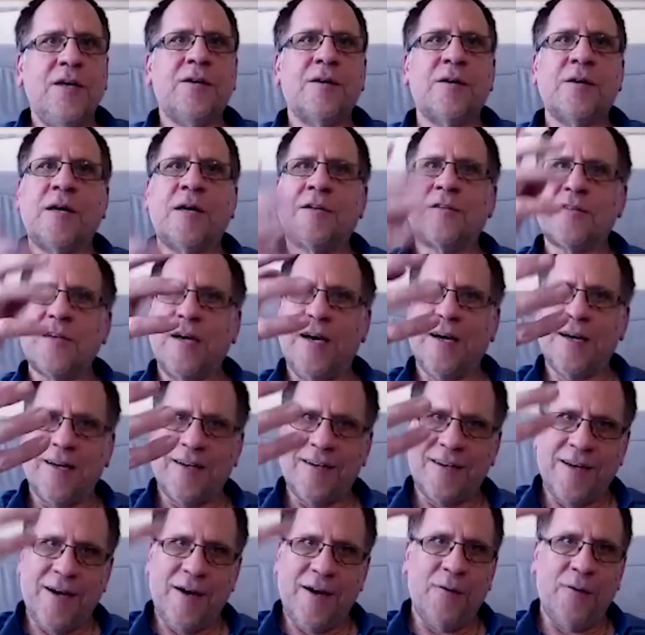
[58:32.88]
well,
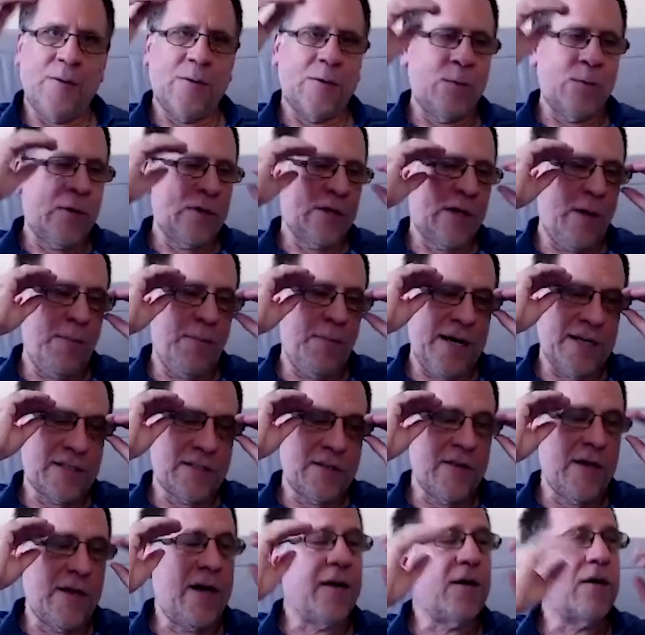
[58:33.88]
exactly, yeah, we'll, we'll come back
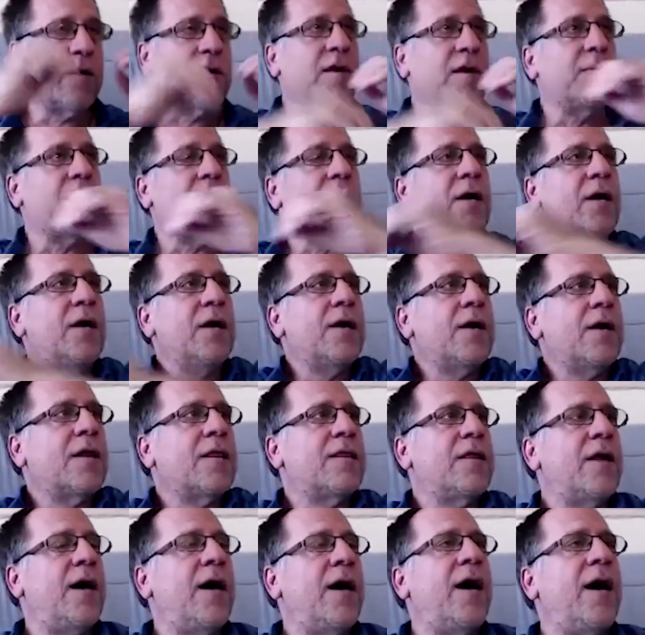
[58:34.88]
to that argument
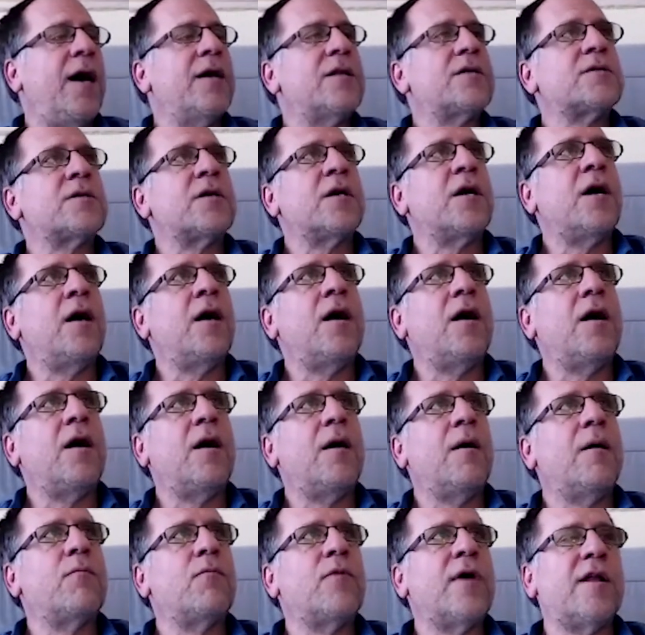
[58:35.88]
that
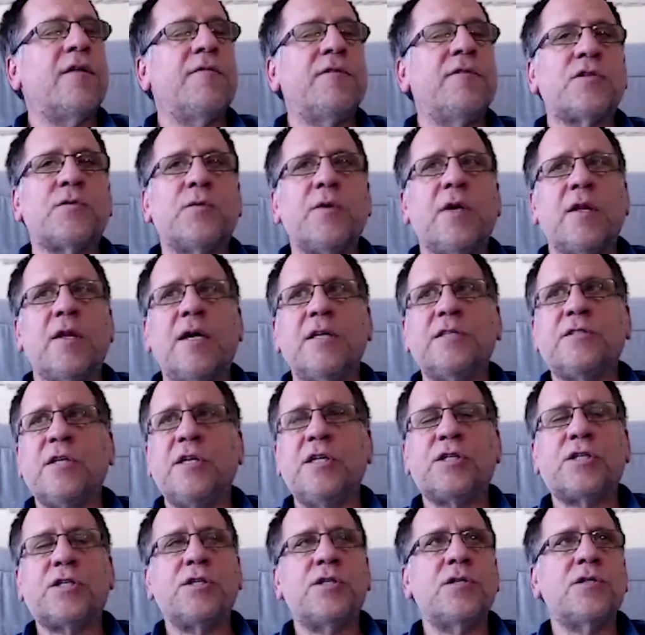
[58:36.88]
um, relevance
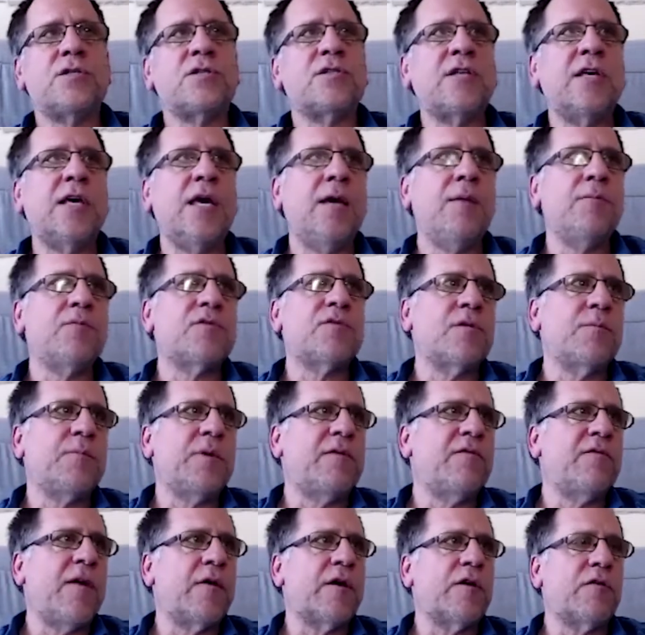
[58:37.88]
realization seems to
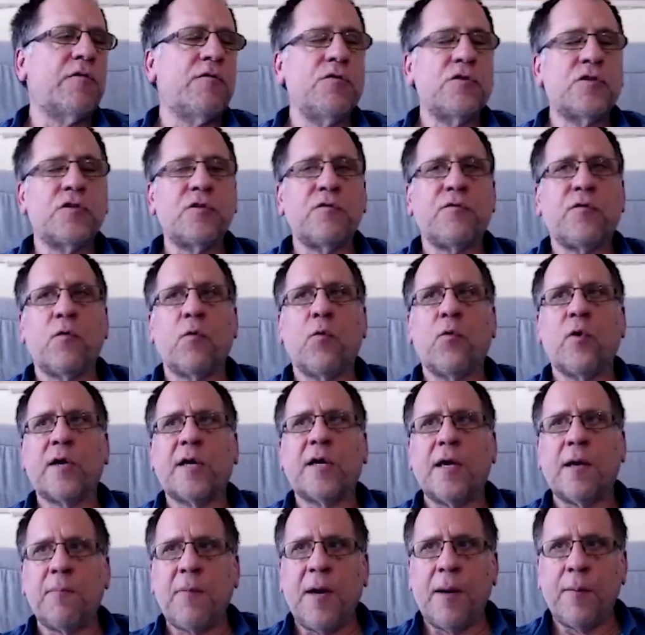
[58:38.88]
be very crucial for
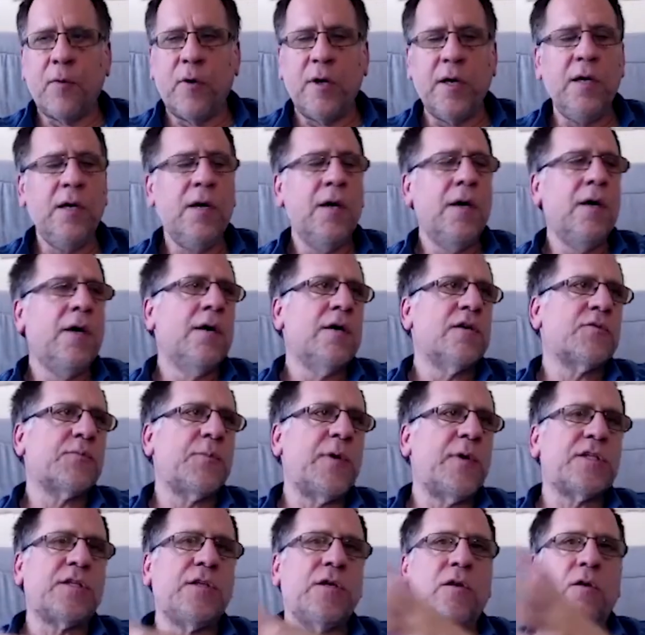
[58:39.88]
working memory,
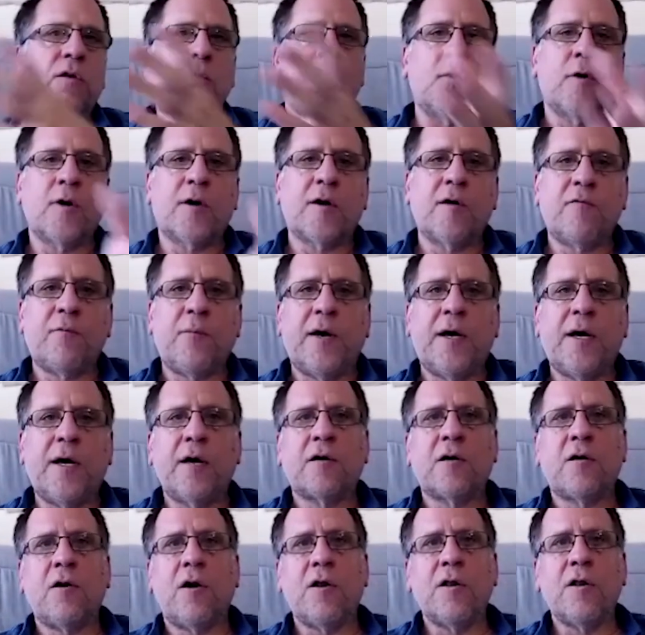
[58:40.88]
especially the work of my
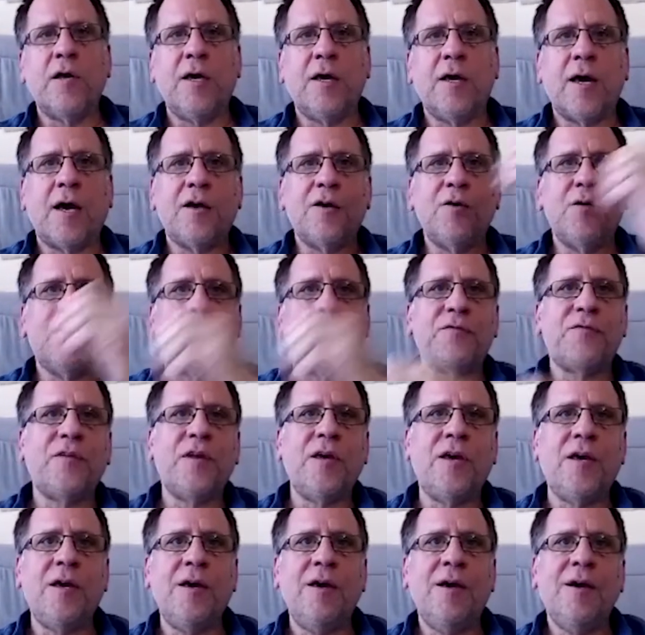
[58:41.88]
colleague at
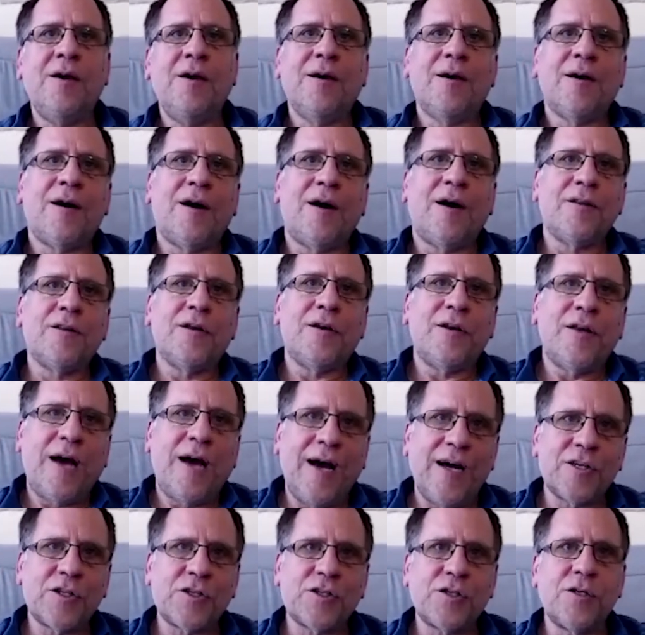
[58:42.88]
UFT, uh, Lynn
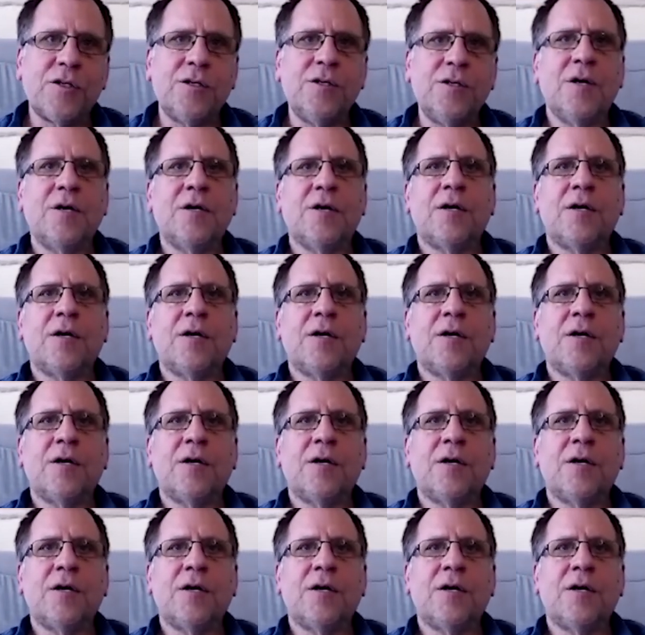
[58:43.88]
Hasher.